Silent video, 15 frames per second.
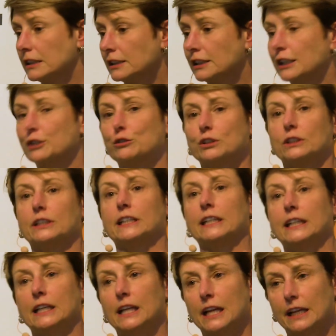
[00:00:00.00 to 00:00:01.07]

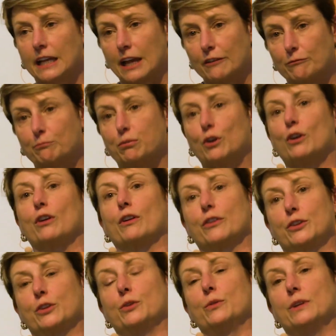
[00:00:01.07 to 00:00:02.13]
literally gave
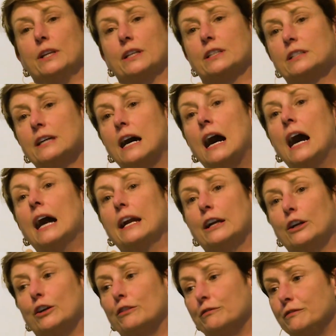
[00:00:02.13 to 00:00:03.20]
birth to an
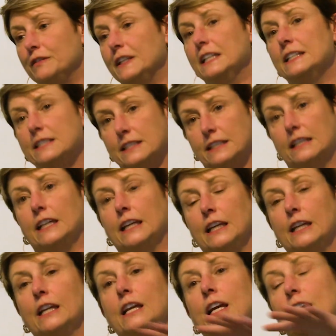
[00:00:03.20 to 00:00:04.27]
entire
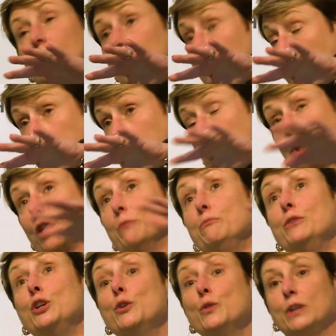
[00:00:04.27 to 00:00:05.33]
VC
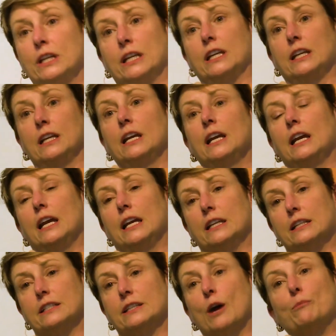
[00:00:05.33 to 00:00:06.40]
community
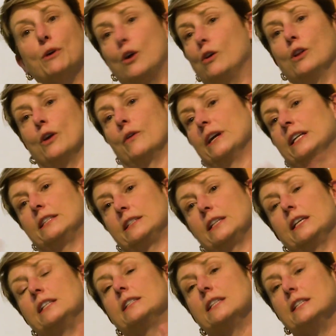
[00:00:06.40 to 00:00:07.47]
in Sao Paulo. It's,
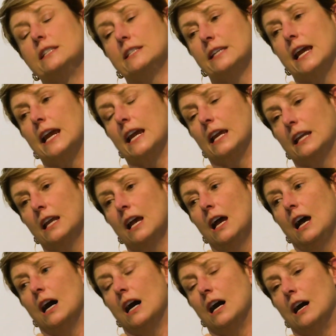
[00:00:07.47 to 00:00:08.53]
it's insane.
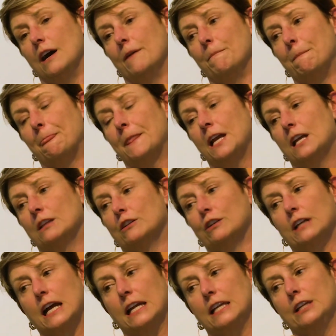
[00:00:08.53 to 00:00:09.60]
Um,
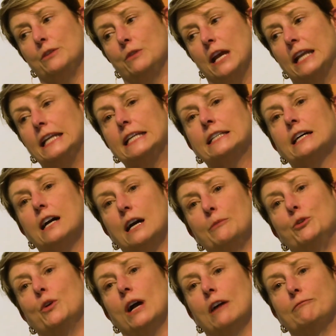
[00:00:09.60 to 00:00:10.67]
look, anytime
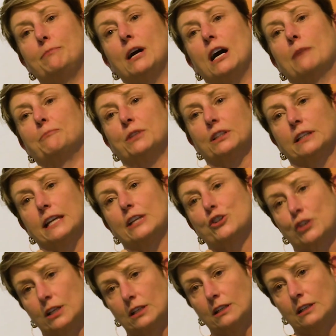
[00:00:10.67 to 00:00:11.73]
you have
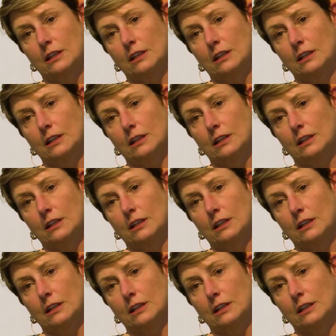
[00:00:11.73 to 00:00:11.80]
population,